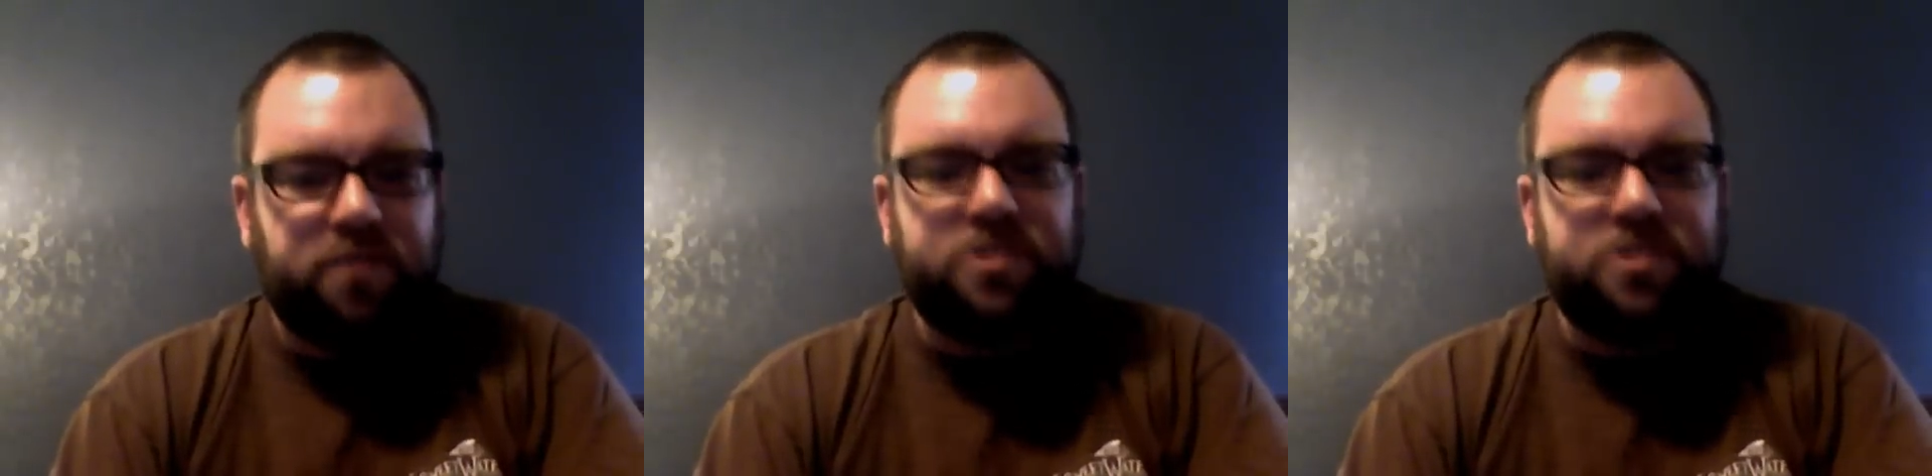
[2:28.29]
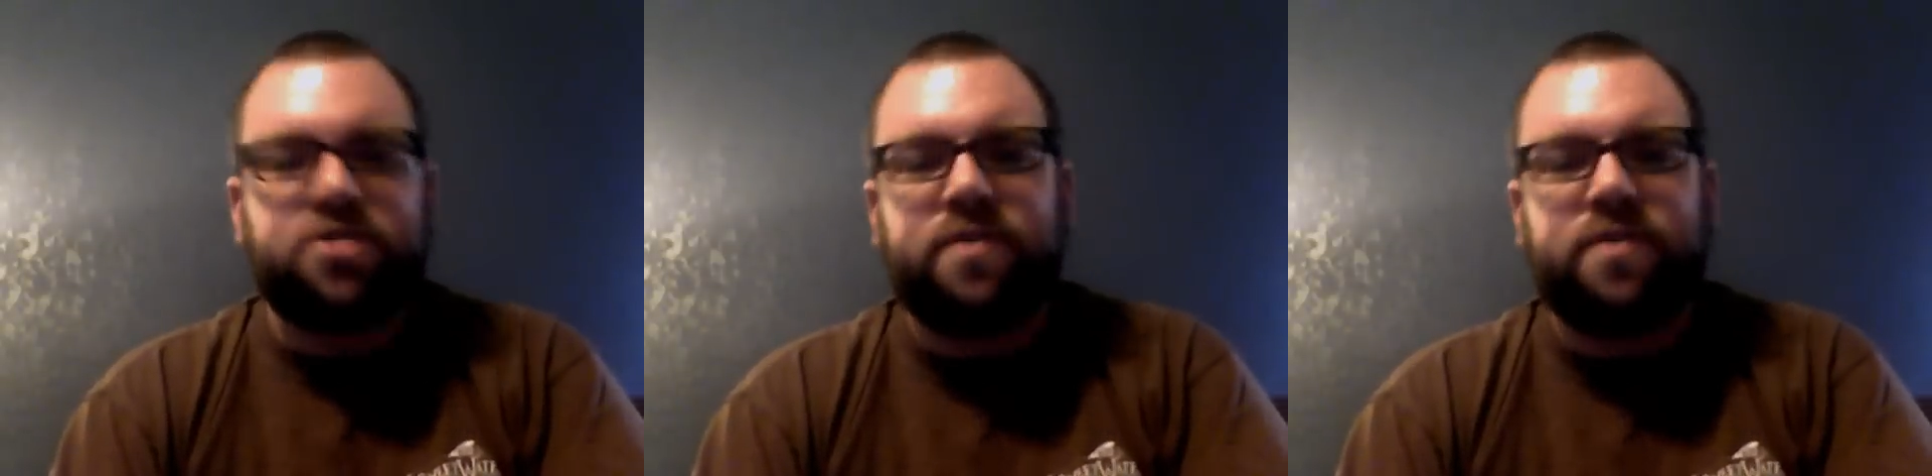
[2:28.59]
which
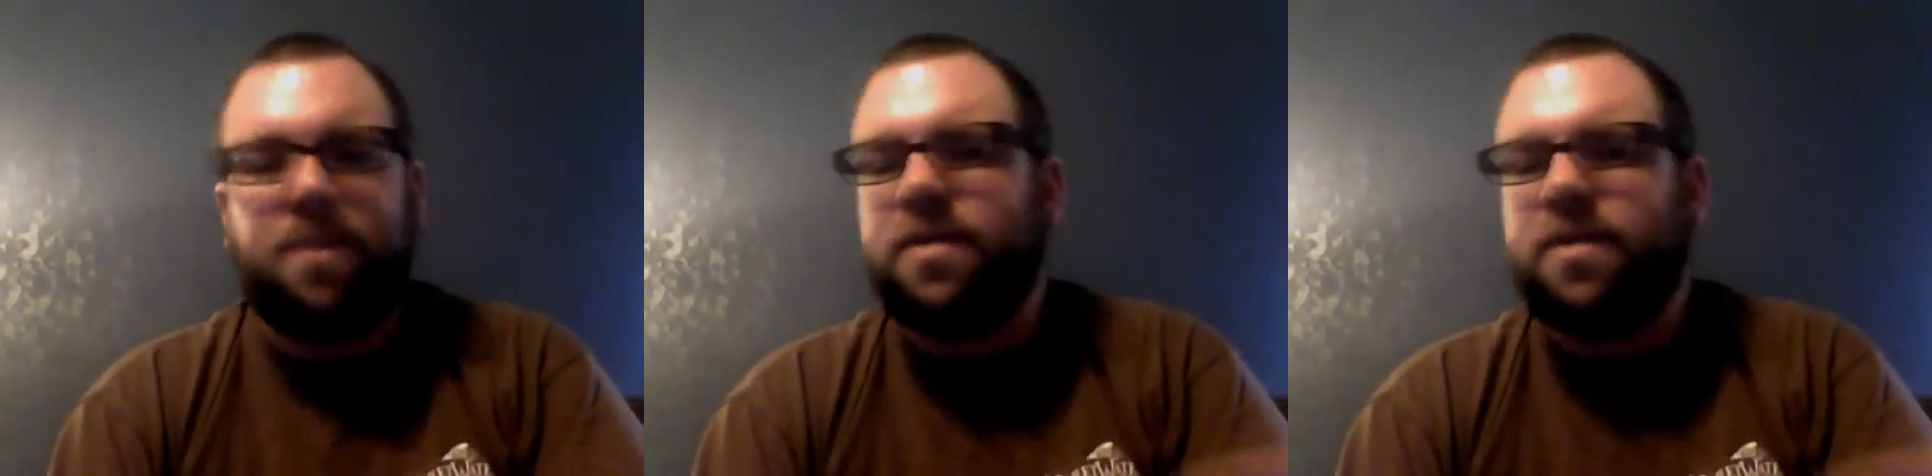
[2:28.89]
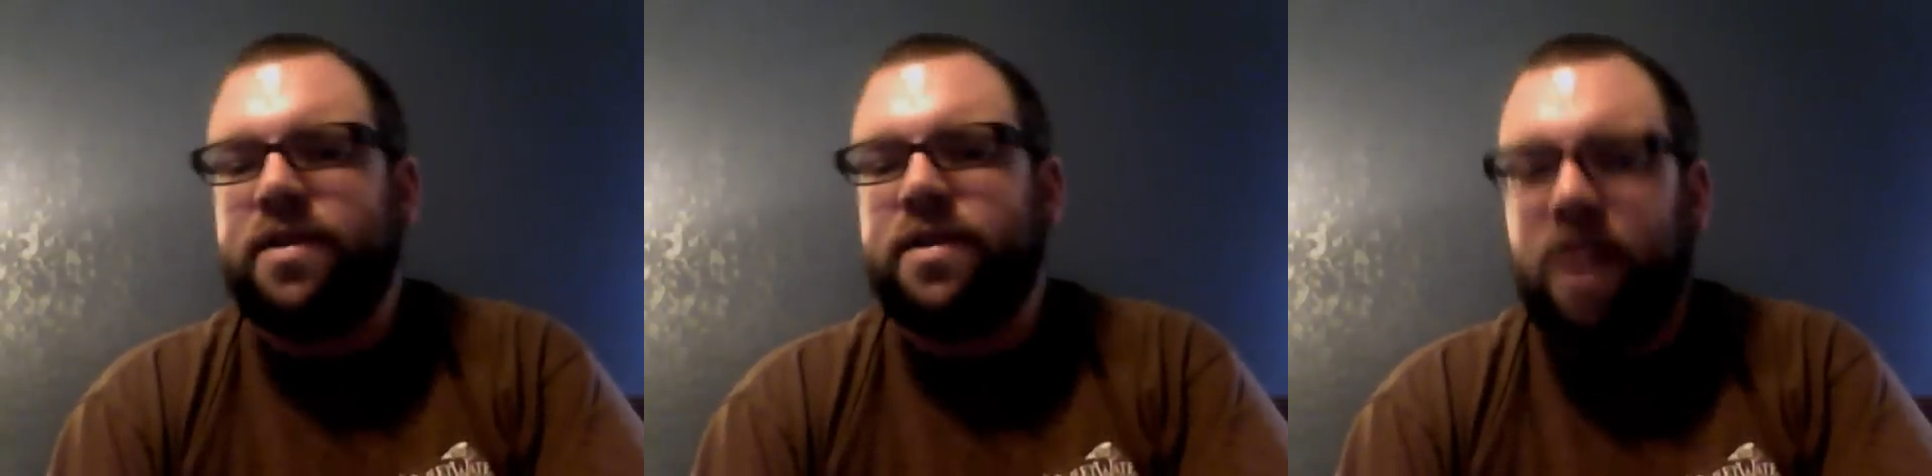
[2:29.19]
are
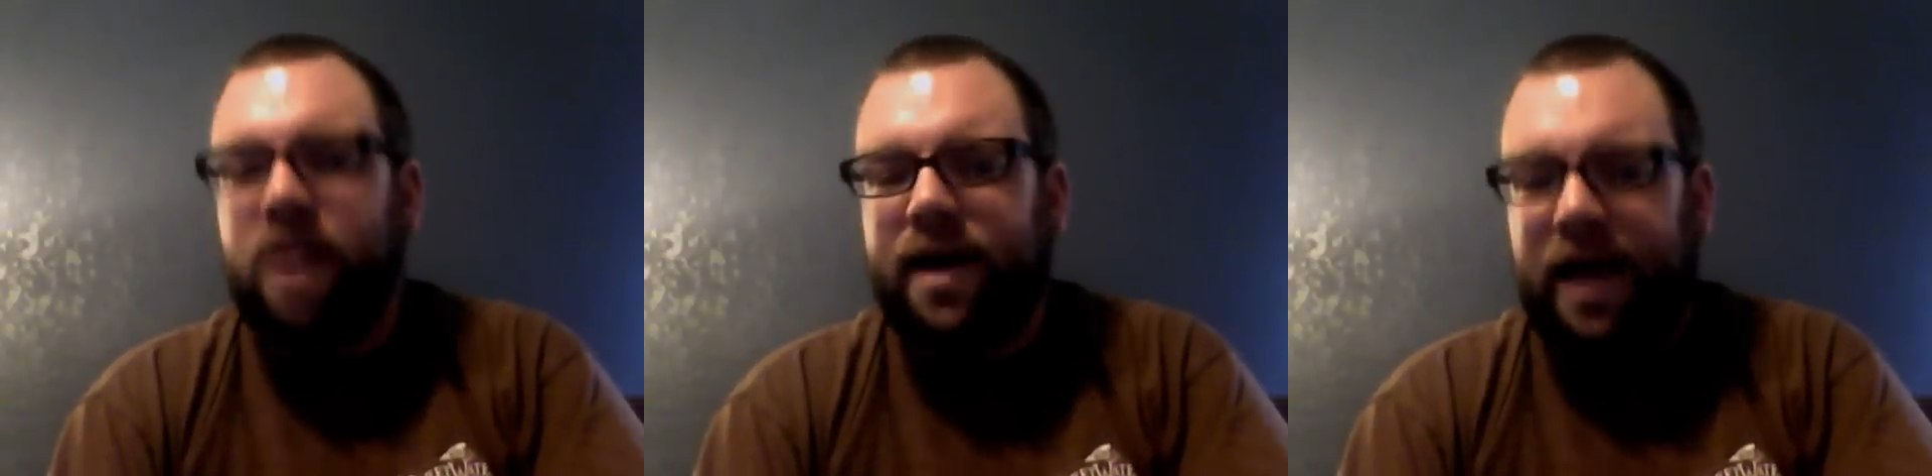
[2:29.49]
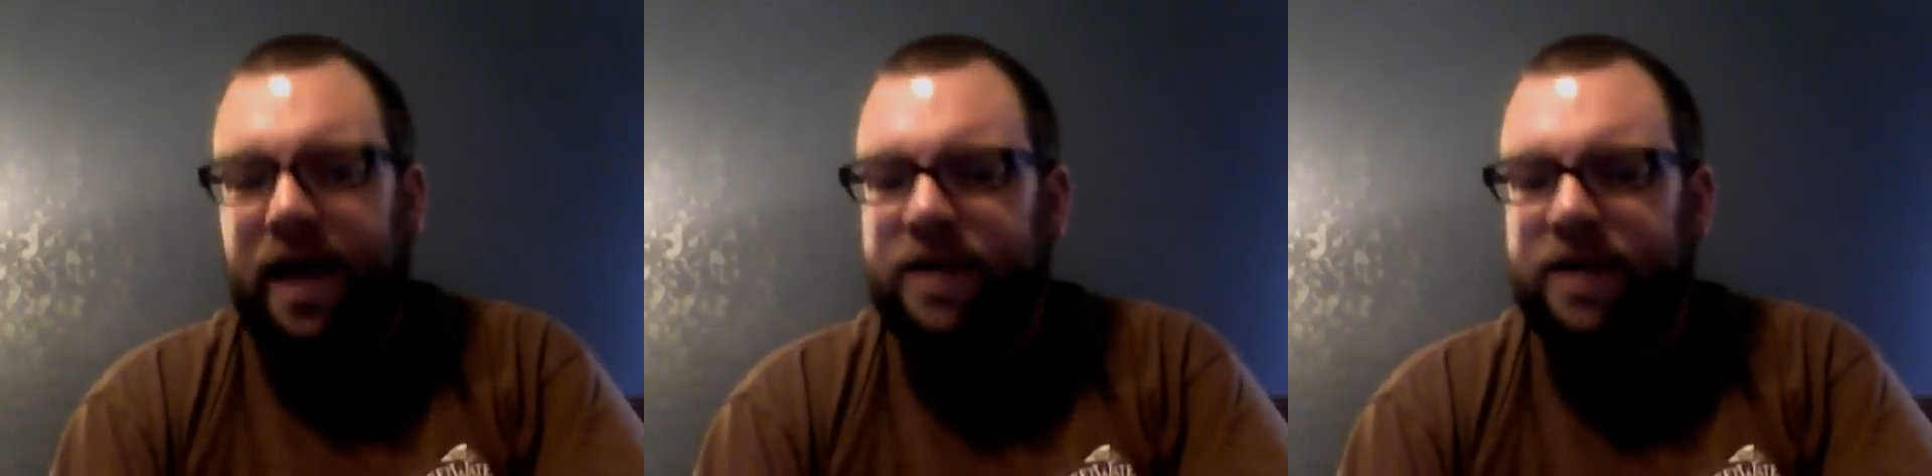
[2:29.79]
typically not
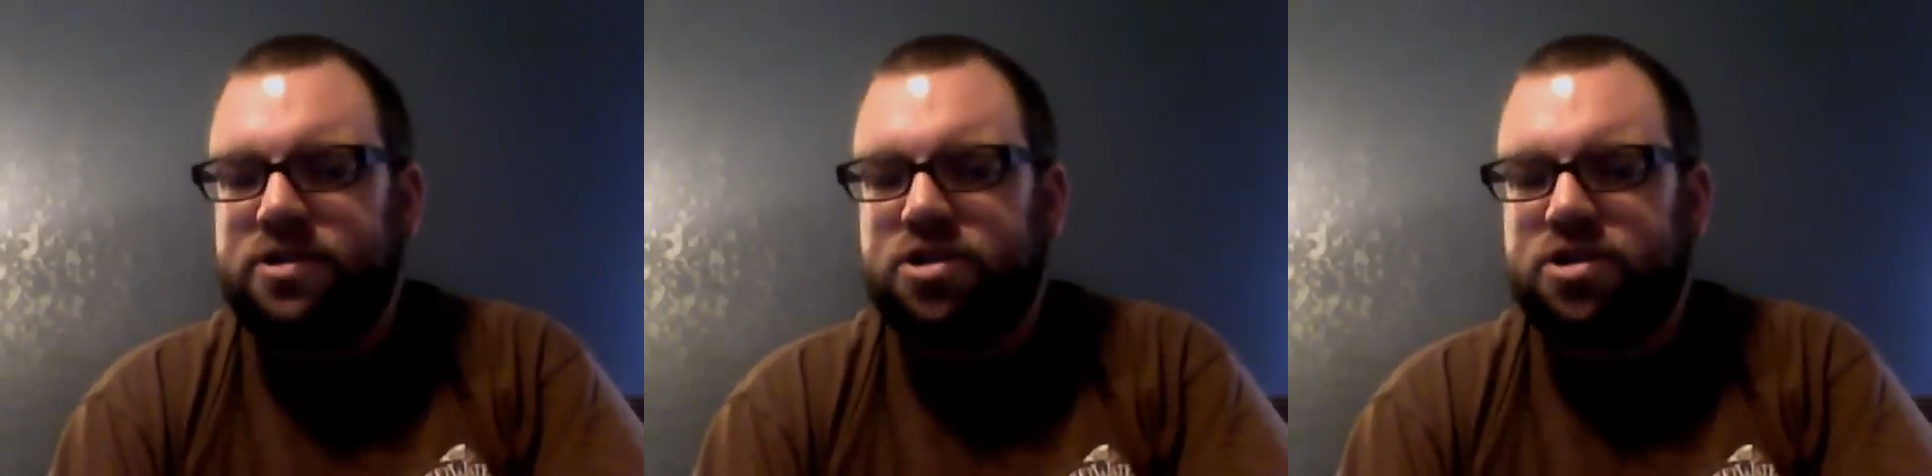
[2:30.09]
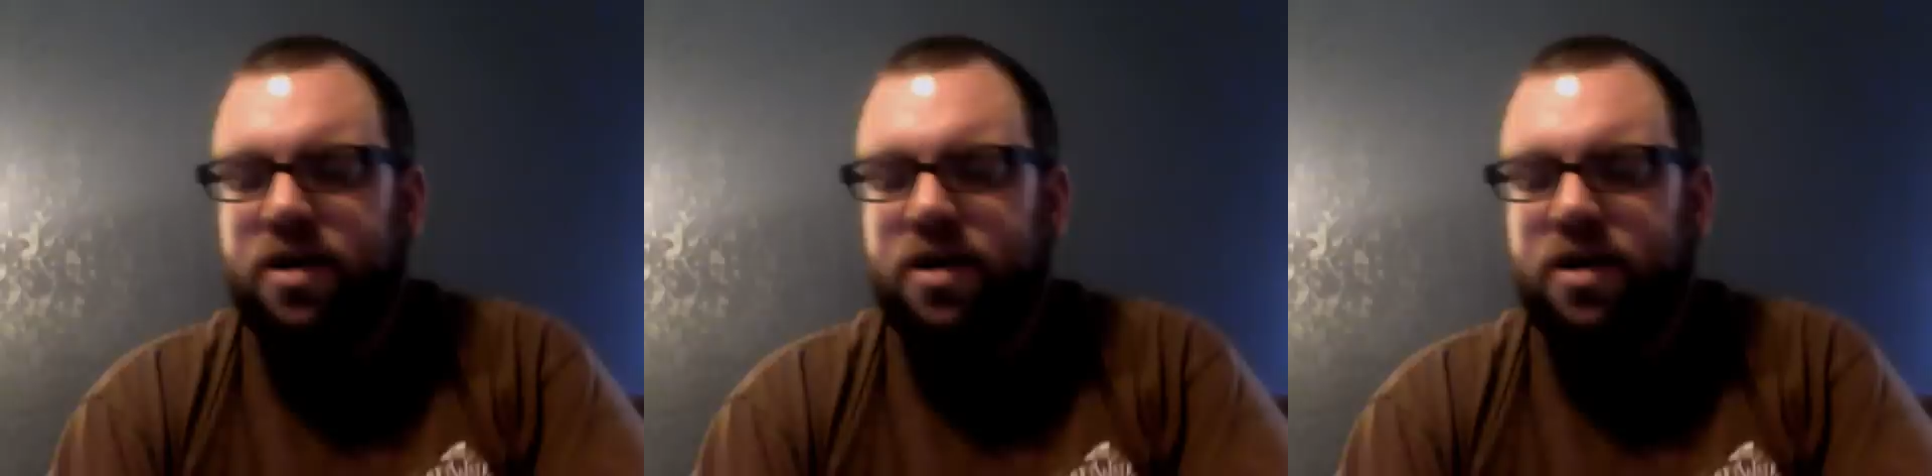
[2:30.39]
aged.